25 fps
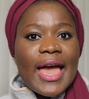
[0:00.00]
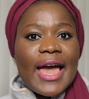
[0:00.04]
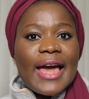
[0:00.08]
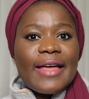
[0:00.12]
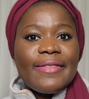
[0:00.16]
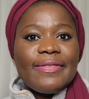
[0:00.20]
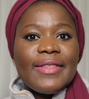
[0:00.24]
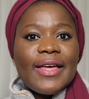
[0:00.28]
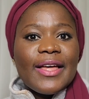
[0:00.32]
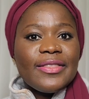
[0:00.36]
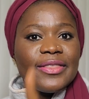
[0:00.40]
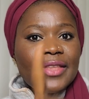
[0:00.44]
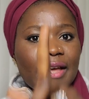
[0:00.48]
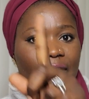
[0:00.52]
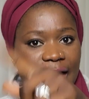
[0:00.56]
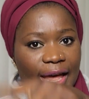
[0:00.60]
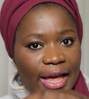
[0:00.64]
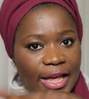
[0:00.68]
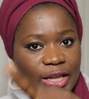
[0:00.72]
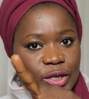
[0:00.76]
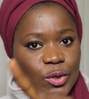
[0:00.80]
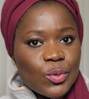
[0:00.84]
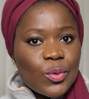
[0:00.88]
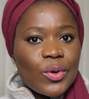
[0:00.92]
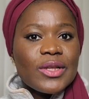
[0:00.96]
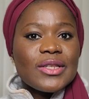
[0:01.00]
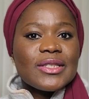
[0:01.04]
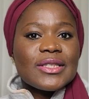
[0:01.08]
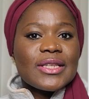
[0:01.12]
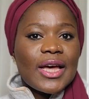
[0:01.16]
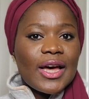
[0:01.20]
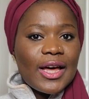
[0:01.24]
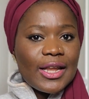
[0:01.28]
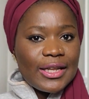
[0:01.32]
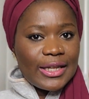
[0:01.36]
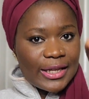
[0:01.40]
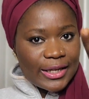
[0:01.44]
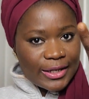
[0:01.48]
And then the S1s
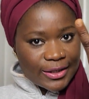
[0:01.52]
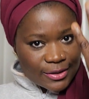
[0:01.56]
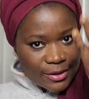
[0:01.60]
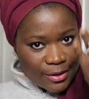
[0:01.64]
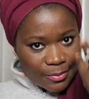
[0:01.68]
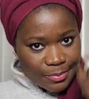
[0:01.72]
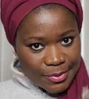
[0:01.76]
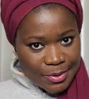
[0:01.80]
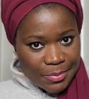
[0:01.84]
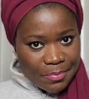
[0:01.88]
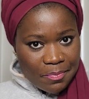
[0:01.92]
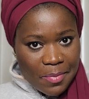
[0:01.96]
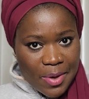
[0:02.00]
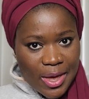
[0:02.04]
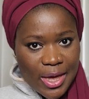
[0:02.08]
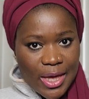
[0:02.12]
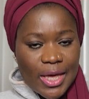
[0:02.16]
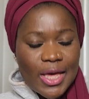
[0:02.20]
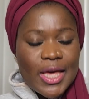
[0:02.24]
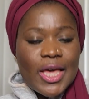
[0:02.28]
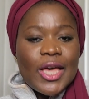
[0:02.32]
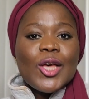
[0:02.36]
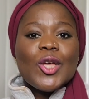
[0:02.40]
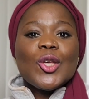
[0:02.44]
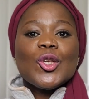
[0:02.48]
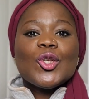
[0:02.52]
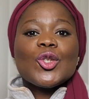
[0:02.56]
are linked up to me.